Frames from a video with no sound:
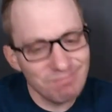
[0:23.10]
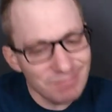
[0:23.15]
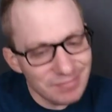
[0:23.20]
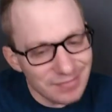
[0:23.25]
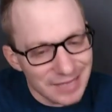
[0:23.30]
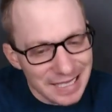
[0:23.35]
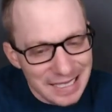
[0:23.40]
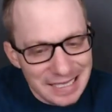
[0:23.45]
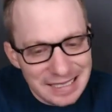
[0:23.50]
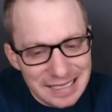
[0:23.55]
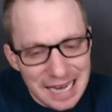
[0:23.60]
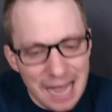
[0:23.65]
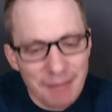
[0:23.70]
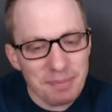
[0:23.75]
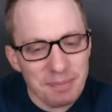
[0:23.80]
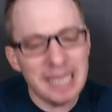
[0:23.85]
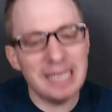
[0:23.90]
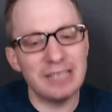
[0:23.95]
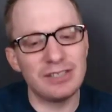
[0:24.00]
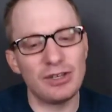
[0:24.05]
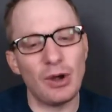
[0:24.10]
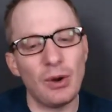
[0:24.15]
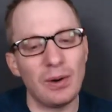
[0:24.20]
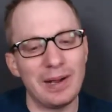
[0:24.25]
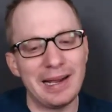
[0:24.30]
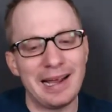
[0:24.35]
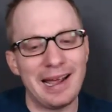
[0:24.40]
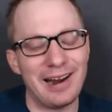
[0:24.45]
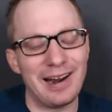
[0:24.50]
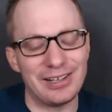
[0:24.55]
he's not being
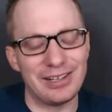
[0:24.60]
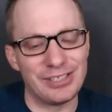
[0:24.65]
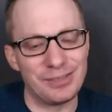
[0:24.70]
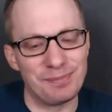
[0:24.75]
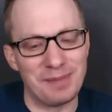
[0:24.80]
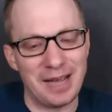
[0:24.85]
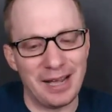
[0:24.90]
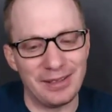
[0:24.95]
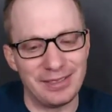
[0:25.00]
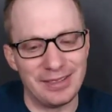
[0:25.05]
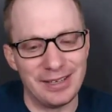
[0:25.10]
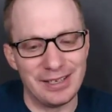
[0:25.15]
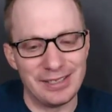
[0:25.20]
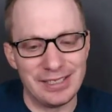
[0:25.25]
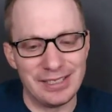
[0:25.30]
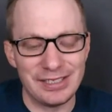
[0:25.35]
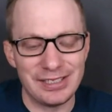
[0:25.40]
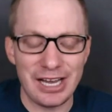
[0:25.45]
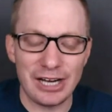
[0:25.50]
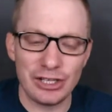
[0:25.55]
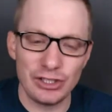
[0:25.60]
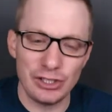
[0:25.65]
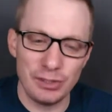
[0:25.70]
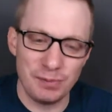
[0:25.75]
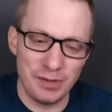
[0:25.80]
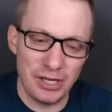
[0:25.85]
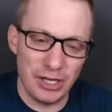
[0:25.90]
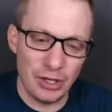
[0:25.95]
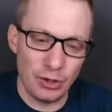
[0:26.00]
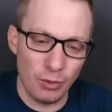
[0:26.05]
totally honest about this. He's actually
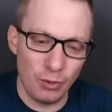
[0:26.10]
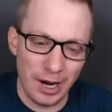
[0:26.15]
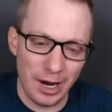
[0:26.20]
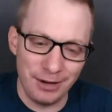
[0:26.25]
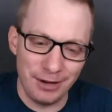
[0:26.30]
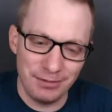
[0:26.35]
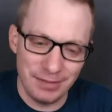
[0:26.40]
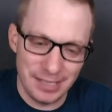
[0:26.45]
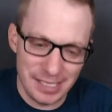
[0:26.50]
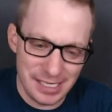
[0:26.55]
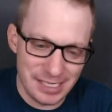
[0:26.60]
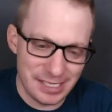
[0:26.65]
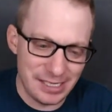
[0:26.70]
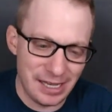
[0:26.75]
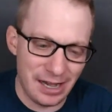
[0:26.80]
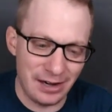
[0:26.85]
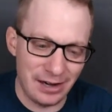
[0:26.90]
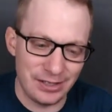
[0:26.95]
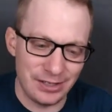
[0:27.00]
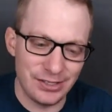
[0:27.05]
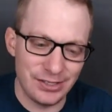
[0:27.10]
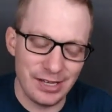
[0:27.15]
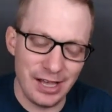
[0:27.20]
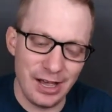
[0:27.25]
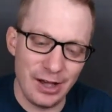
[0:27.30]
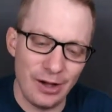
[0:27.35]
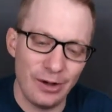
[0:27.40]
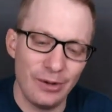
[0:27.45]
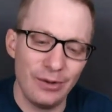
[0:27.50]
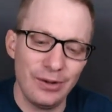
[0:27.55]
being quite dishonest.
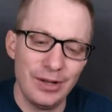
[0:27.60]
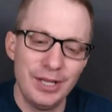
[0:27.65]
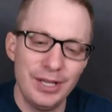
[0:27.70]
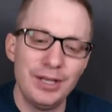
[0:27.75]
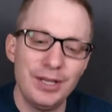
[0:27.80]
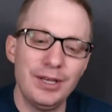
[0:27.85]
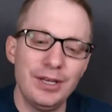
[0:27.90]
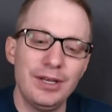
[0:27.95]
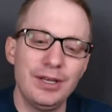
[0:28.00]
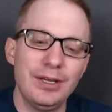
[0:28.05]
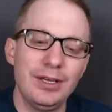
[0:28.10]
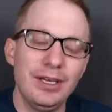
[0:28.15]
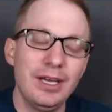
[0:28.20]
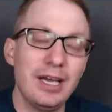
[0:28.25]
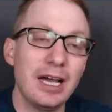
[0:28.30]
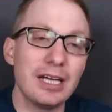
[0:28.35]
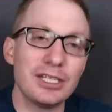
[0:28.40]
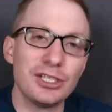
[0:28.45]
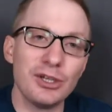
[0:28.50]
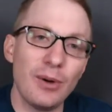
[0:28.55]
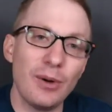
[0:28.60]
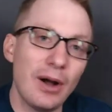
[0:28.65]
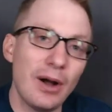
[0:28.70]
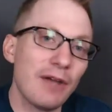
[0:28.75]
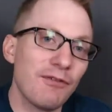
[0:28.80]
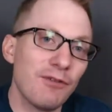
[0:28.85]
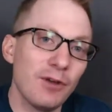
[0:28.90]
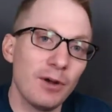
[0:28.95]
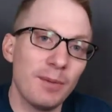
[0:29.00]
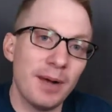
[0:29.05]
Now, you guys know how
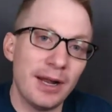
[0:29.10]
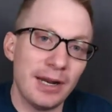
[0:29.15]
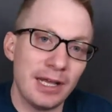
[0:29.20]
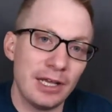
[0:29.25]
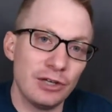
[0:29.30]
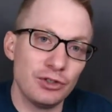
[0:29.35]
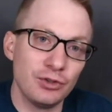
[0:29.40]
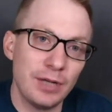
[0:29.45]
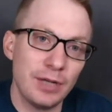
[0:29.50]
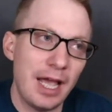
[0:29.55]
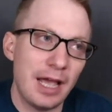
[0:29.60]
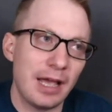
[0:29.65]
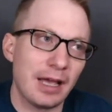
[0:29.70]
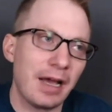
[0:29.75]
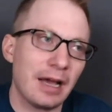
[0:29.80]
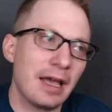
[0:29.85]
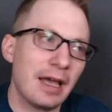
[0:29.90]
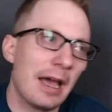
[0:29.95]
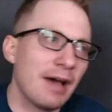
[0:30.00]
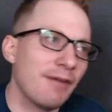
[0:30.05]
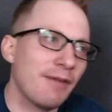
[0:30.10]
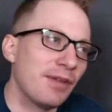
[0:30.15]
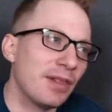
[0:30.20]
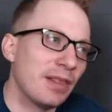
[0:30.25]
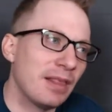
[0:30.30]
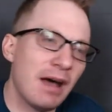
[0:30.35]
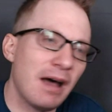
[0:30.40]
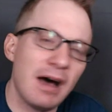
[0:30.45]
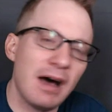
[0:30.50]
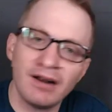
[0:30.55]
I feel about Andrew Yang. I have a
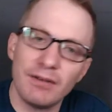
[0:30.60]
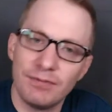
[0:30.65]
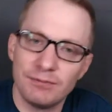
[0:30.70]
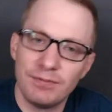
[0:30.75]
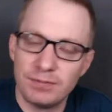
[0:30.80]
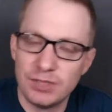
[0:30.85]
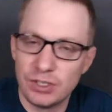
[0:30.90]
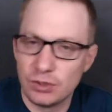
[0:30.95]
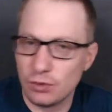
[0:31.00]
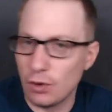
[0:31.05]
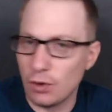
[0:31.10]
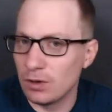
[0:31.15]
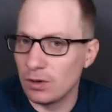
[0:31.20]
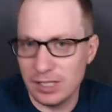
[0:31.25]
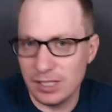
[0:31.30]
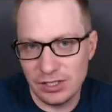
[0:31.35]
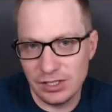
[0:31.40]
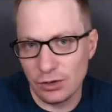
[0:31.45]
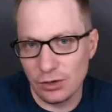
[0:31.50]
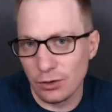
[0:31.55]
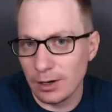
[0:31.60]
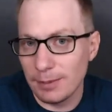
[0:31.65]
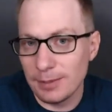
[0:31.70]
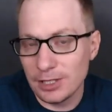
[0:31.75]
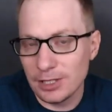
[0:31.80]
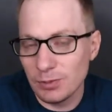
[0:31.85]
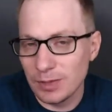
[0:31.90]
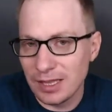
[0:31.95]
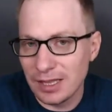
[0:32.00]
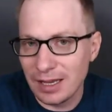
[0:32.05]
lot of strong
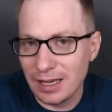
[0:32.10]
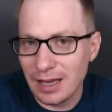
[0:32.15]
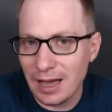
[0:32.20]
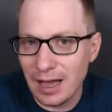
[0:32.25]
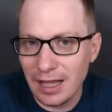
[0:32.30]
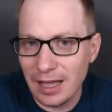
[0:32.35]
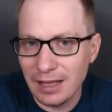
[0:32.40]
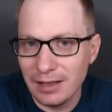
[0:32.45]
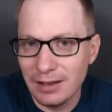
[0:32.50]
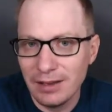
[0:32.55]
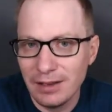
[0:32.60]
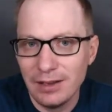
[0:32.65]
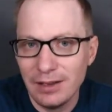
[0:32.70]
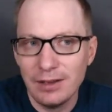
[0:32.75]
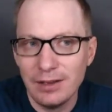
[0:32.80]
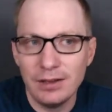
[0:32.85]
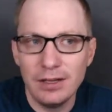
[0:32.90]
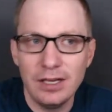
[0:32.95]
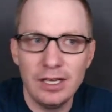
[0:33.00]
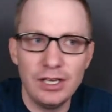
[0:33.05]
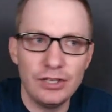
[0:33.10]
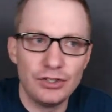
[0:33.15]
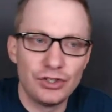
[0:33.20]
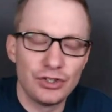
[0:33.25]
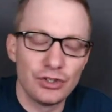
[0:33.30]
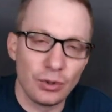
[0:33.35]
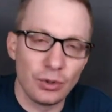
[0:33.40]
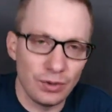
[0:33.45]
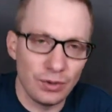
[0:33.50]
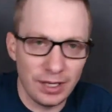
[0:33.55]
disagreements with the guy.
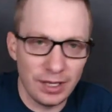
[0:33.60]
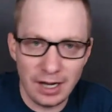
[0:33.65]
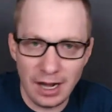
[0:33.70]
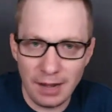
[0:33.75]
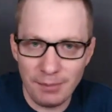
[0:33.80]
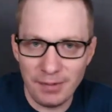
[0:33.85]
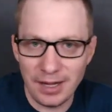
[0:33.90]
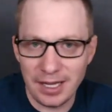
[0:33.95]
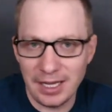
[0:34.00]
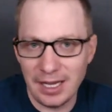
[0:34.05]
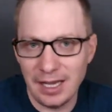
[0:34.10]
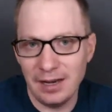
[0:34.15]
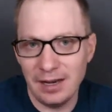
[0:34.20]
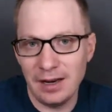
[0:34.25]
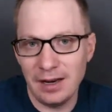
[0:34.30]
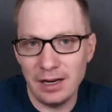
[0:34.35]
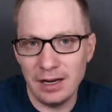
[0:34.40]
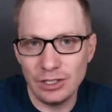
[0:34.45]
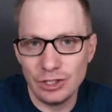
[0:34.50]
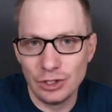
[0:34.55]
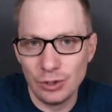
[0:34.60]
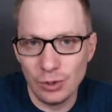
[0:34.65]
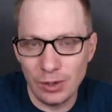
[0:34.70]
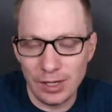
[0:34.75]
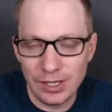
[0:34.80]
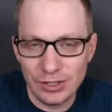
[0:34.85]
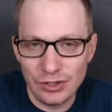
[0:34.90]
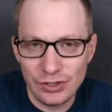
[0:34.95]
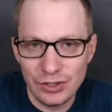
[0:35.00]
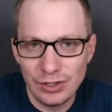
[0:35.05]
He's certainly not my candidate of
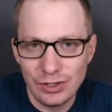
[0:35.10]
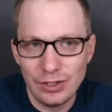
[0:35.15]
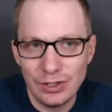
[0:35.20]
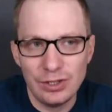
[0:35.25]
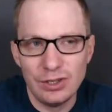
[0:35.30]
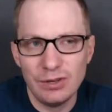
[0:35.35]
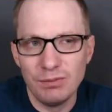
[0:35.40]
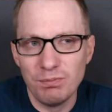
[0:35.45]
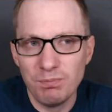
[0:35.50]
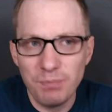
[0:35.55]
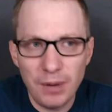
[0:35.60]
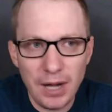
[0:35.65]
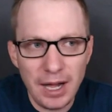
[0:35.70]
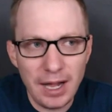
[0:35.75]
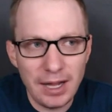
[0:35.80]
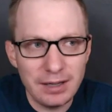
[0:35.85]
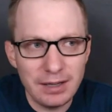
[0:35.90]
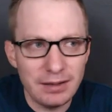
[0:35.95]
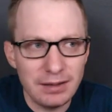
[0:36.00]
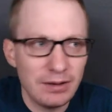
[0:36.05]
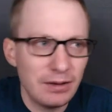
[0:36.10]
choice, but